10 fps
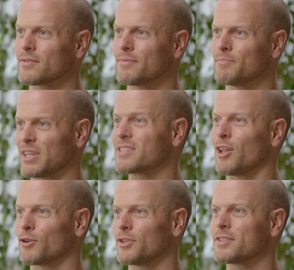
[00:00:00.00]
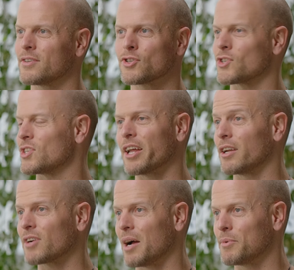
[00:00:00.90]
mm-hmm. bestseller list. It's just not
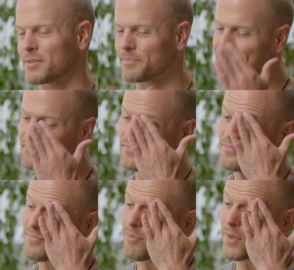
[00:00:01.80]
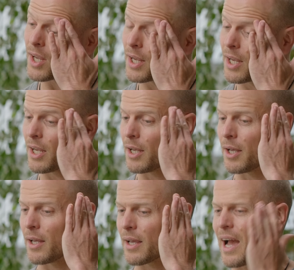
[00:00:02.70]
enough copies. Right.
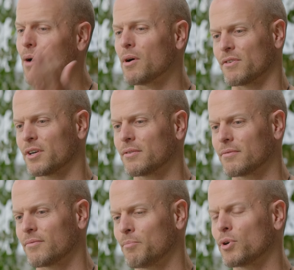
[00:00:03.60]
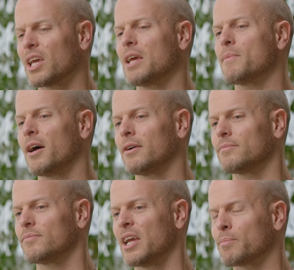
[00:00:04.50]
However, book came out
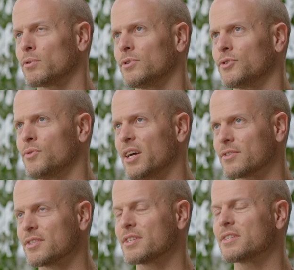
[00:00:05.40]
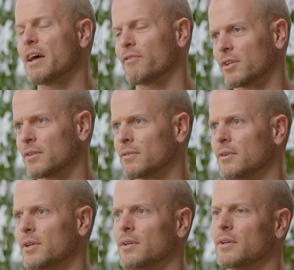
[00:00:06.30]
April 2007
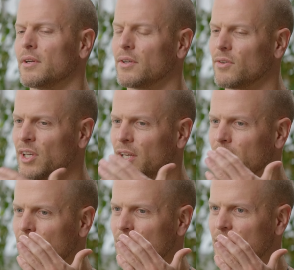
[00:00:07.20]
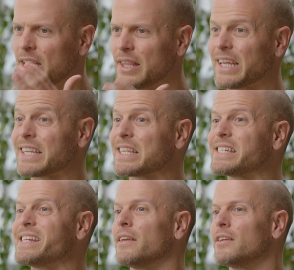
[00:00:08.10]
it hit the
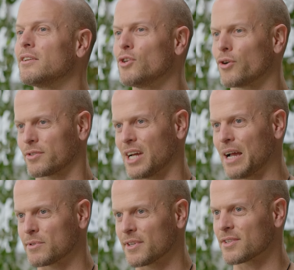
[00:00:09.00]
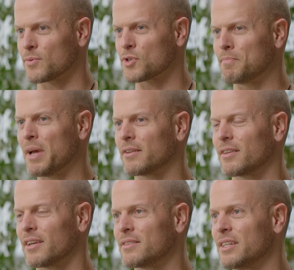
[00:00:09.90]
extended New York Times list, which meant
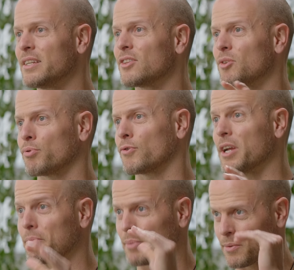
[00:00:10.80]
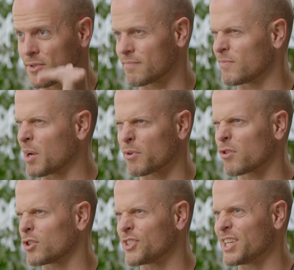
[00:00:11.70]
that it didn't hit the print, but it was number
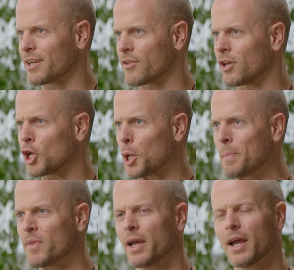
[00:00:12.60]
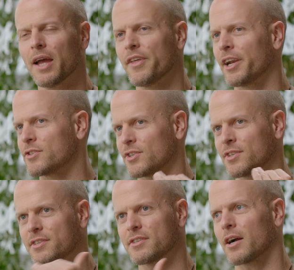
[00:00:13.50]
13, I think. Mm-hmm. And then it
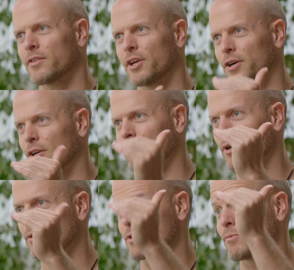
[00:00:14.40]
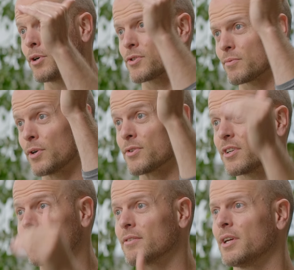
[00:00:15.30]
just stuck there and it rose, it rose, it rose,
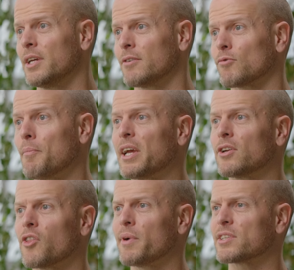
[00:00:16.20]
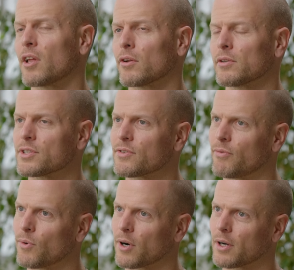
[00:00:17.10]
and it remained on the bestseller list
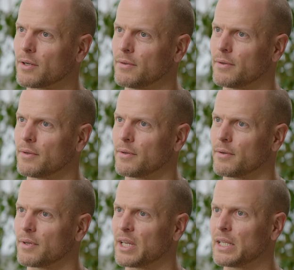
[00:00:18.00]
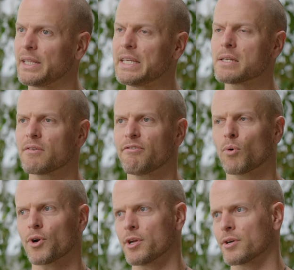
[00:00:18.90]
for at least
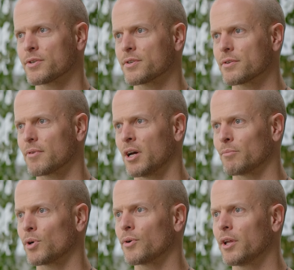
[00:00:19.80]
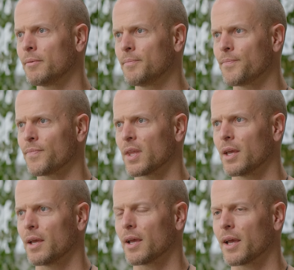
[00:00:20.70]
four years unbroken
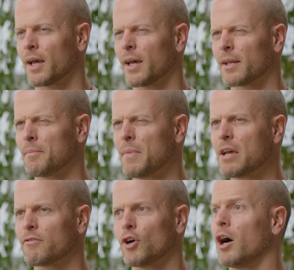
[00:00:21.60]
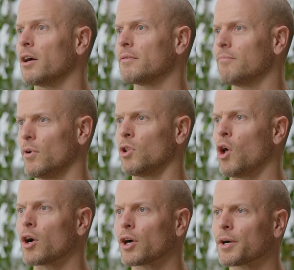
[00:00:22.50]
and may have gone
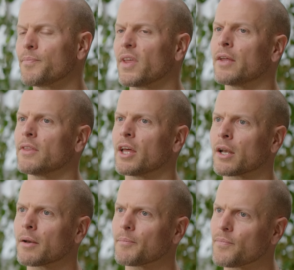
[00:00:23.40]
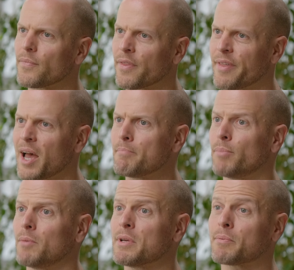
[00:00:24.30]
longer. And then that
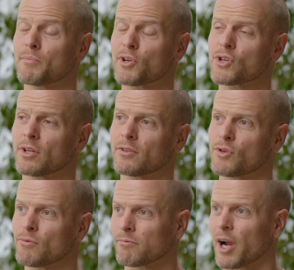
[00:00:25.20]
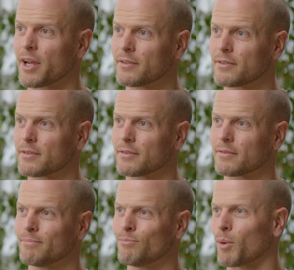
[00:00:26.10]
bought me permission to write
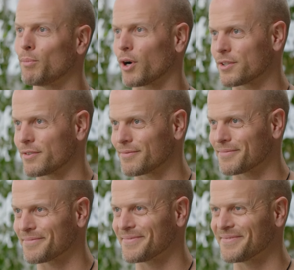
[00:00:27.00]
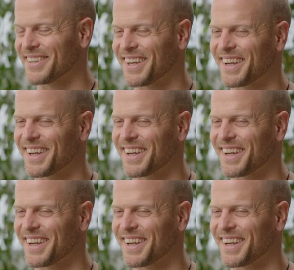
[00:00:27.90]
more books. Mm-hmm.